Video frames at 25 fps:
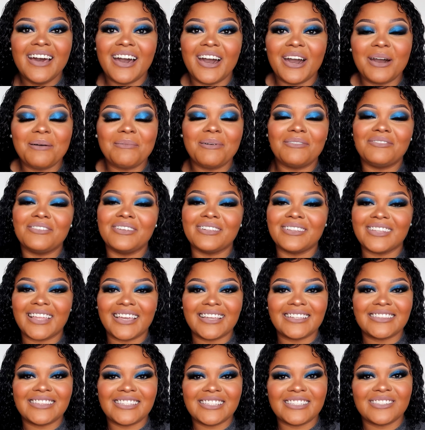um, if you
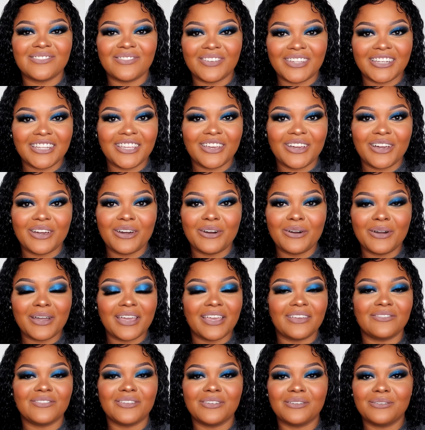liked this video,
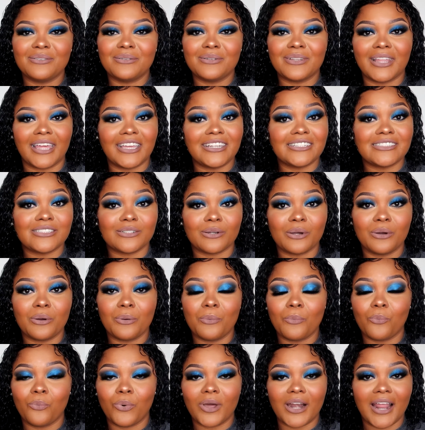if you liked
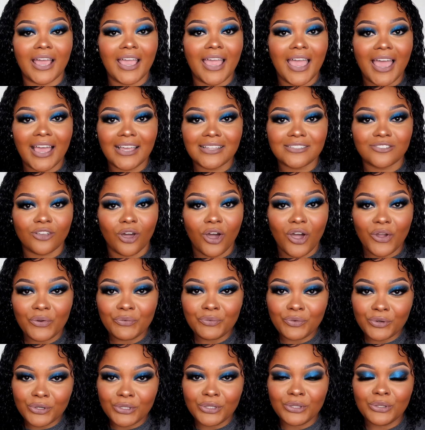what I had to
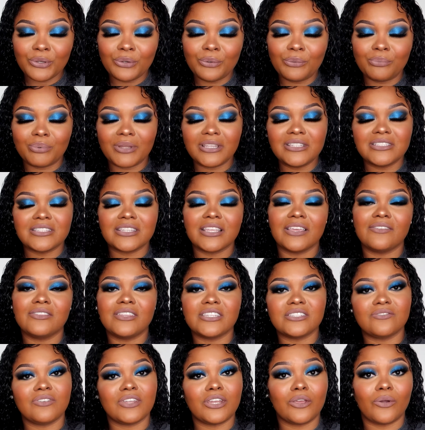offer you, please give
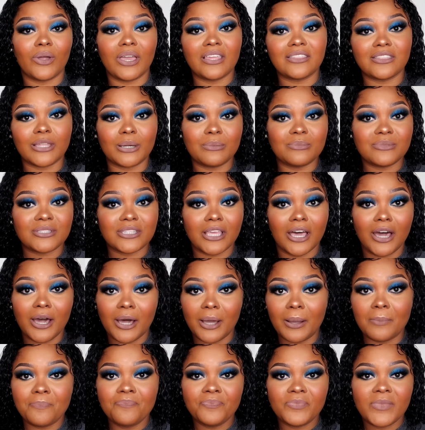this video a thumbs
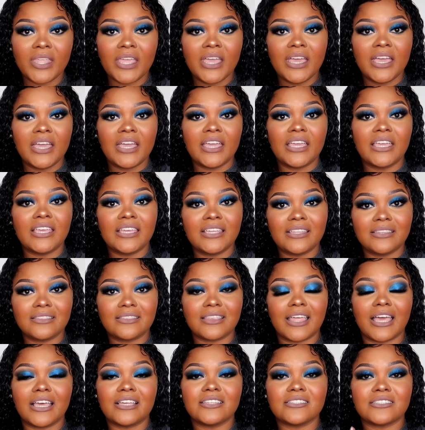up.
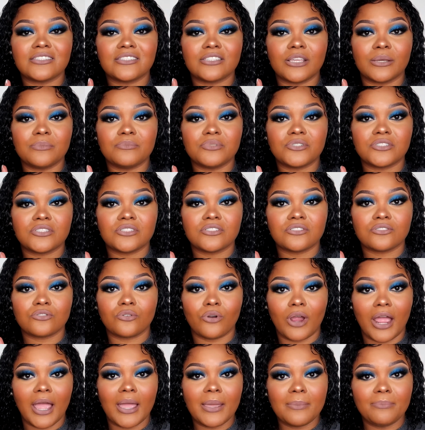Hit that
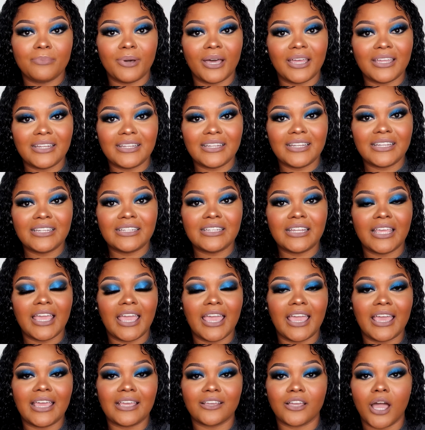subscribe button
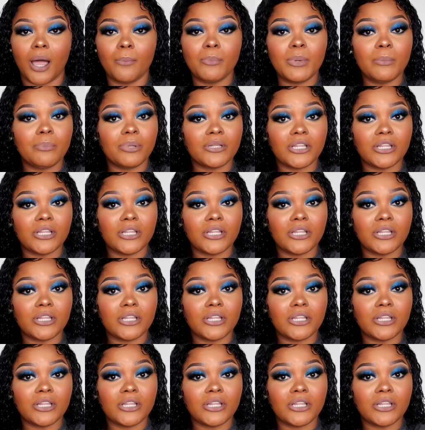and comment